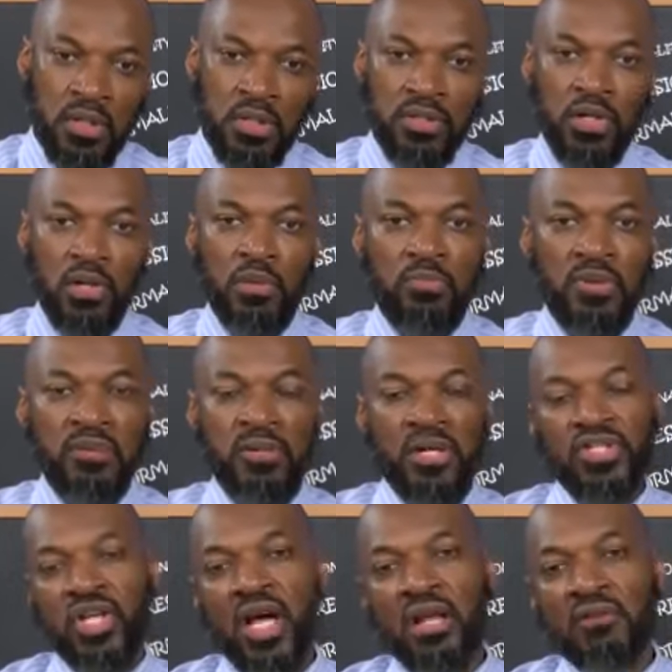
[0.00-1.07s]
to go and pick my
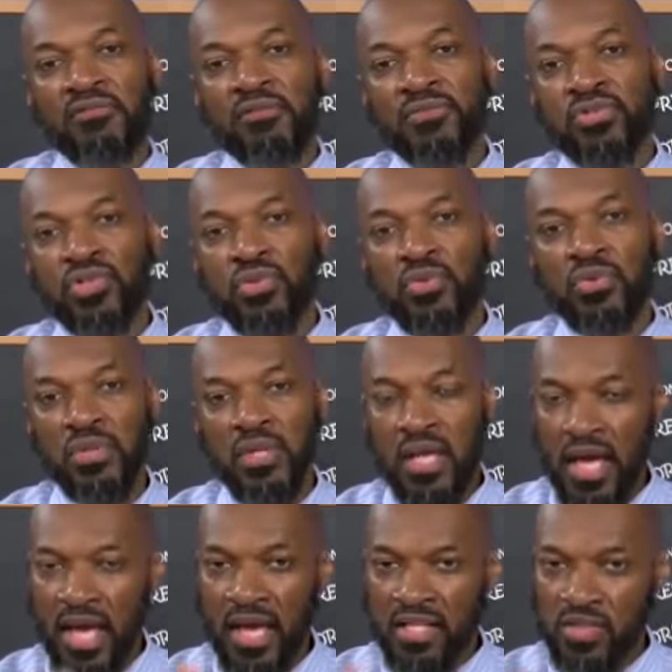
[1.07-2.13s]
child up from school,
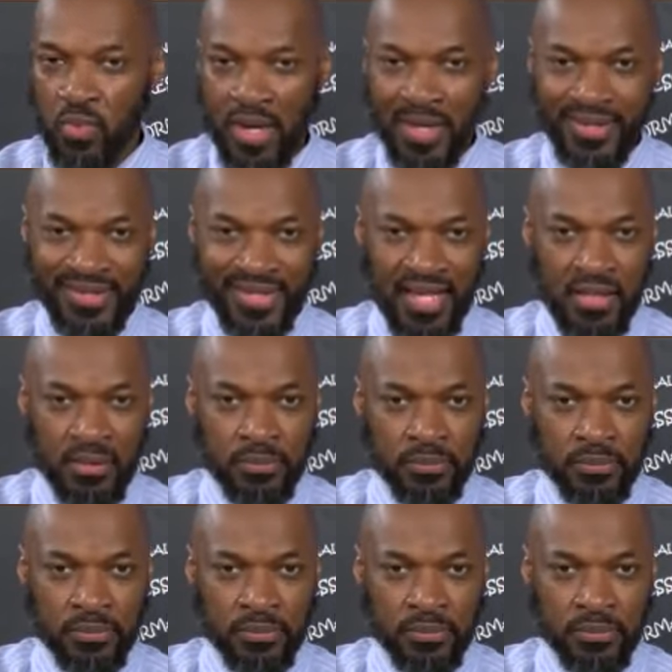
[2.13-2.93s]
X, Y, and Z.